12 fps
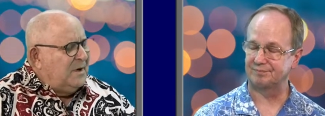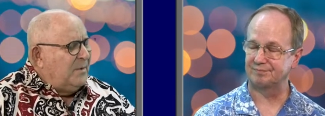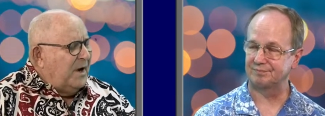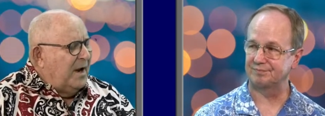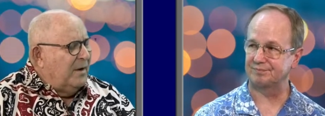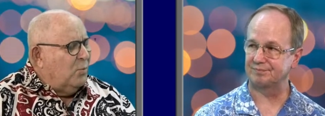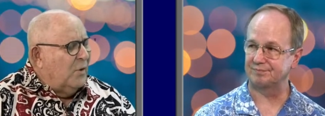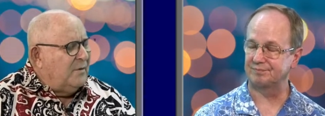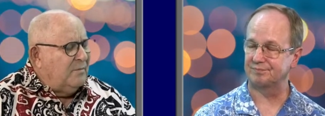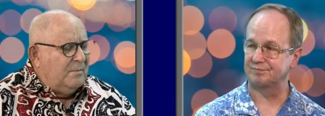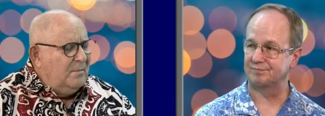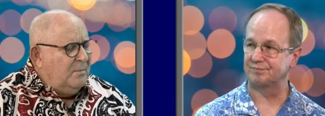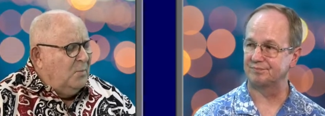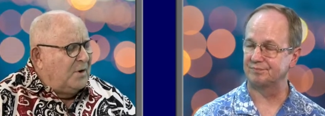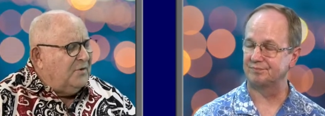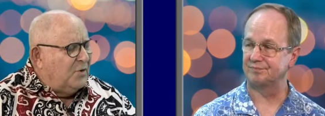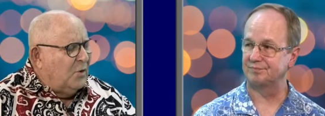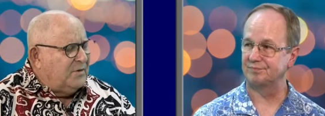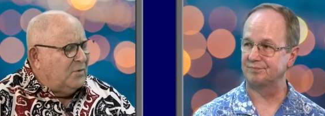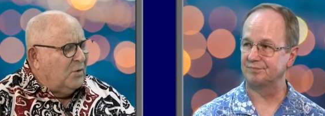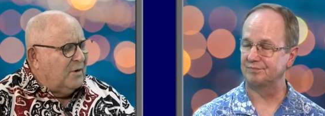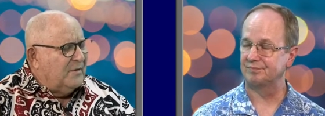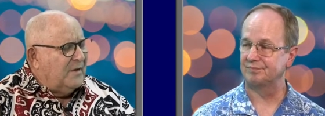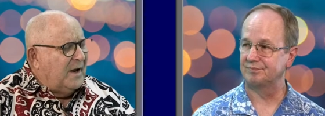Speaker 1: let me add one, one thought to
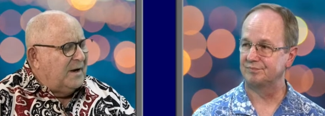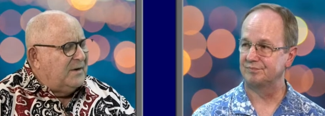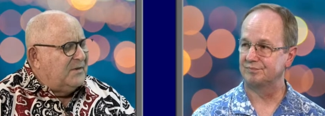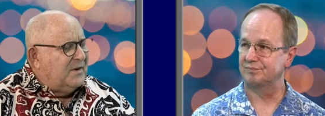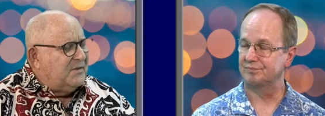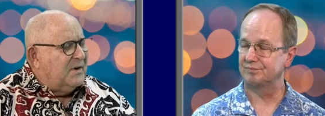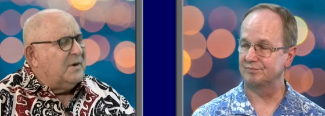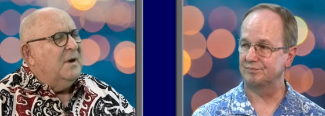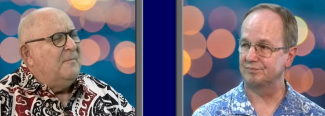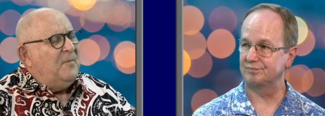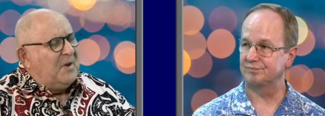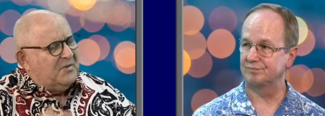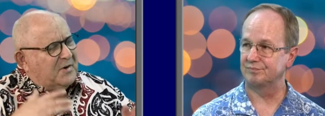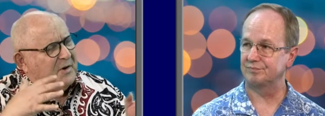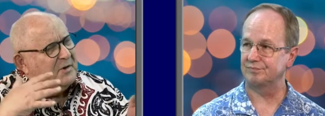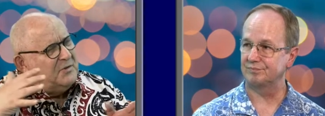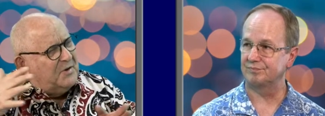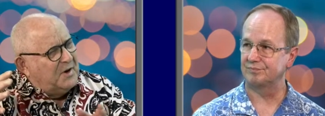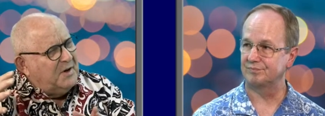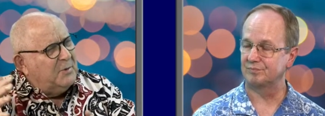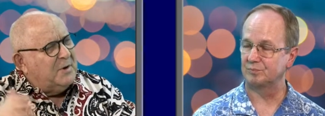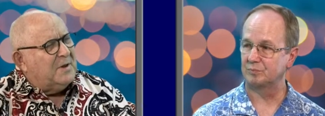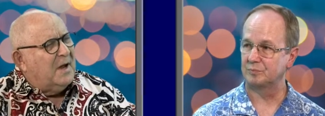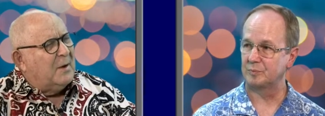all of that is it's a, it's a
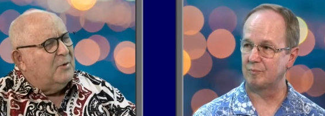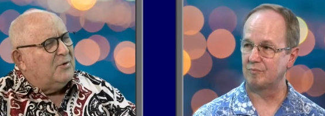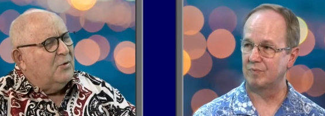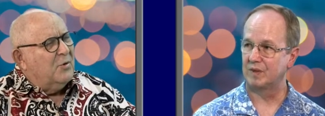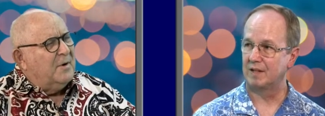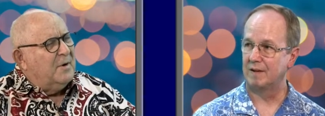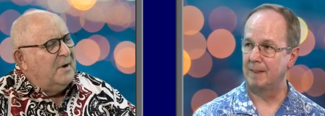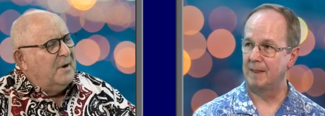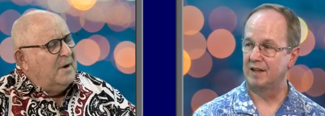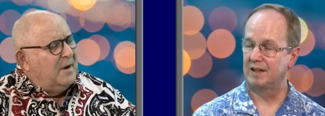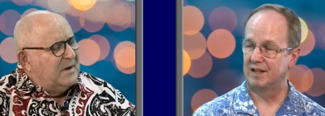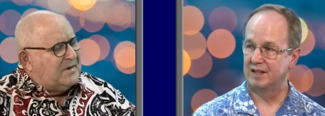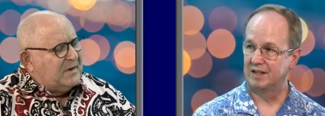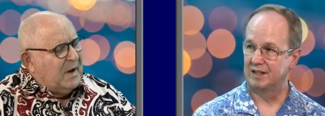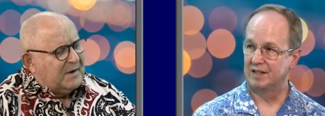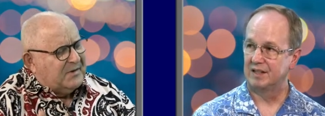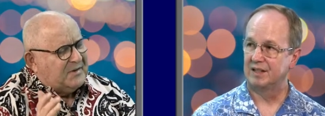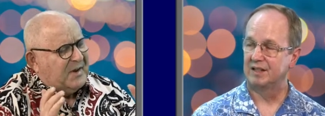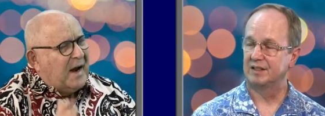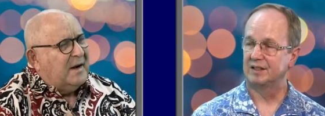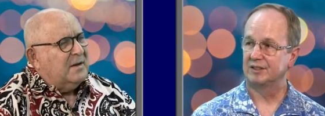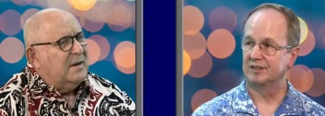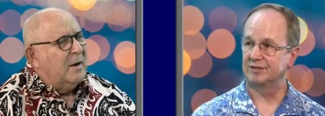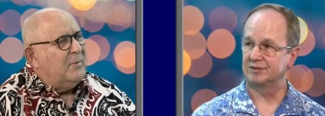continuing laboratory. It's not a
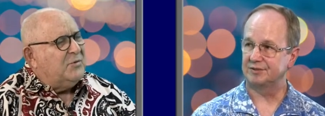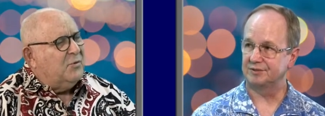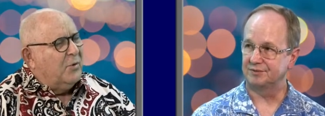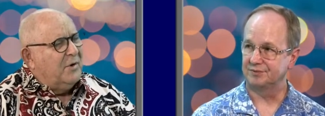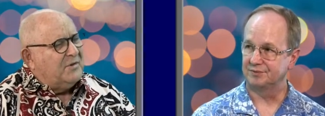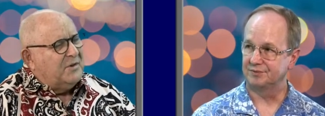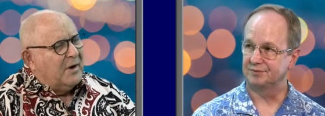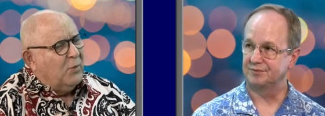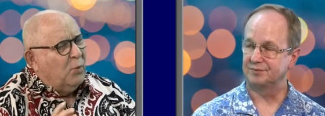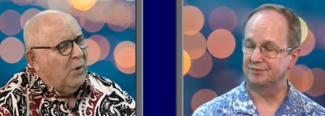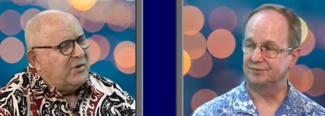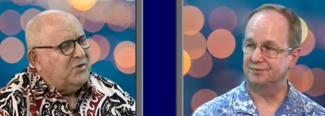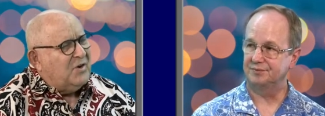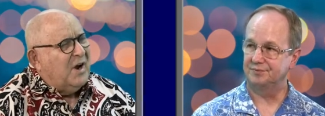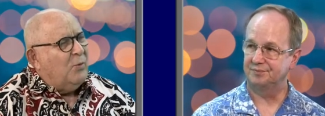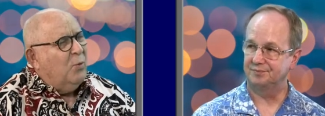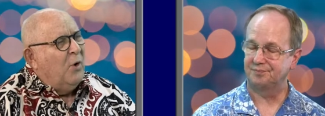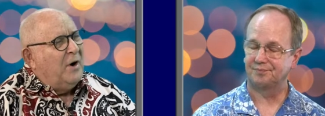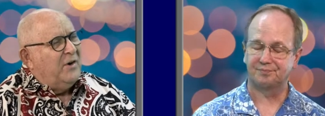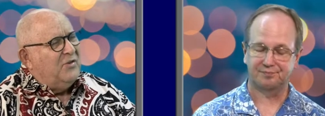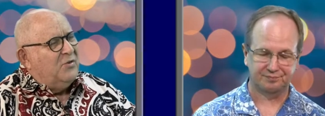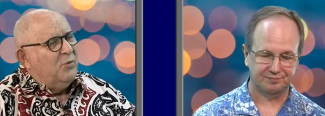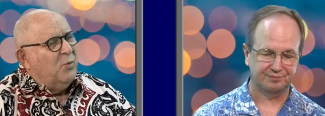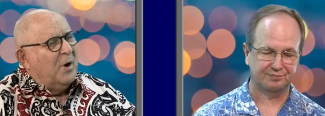static laboratory. It's not a one-shot,
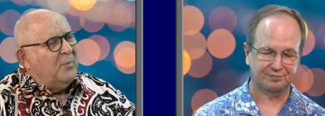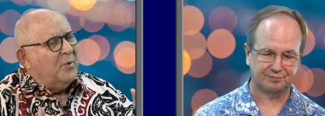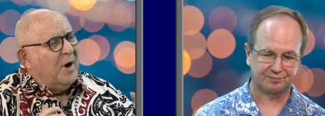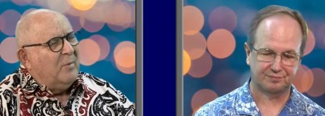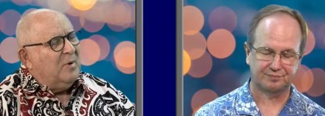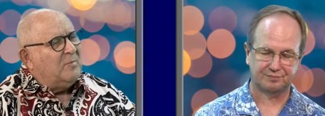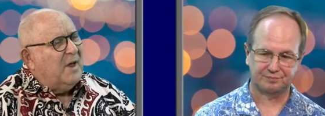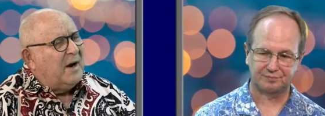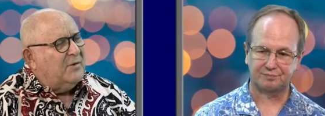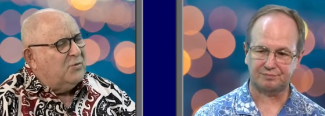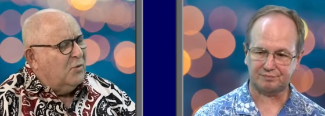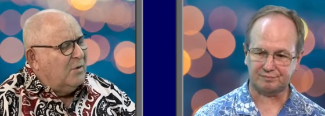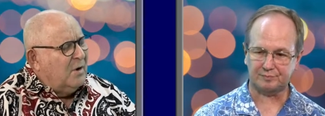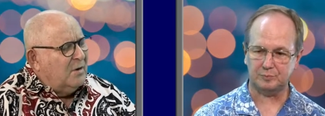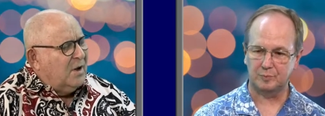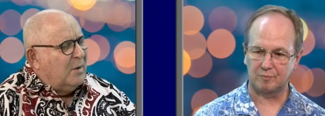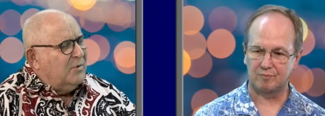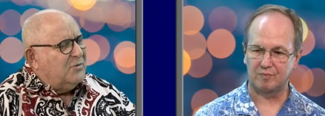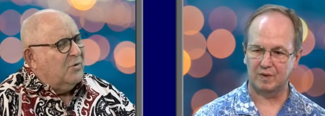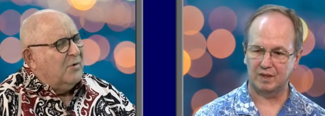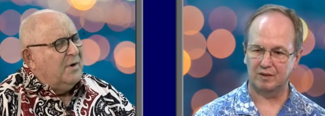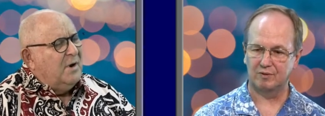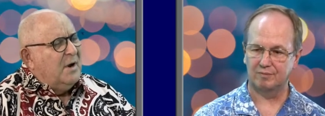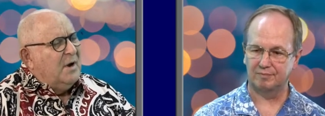one-issue, one-problem laboratory.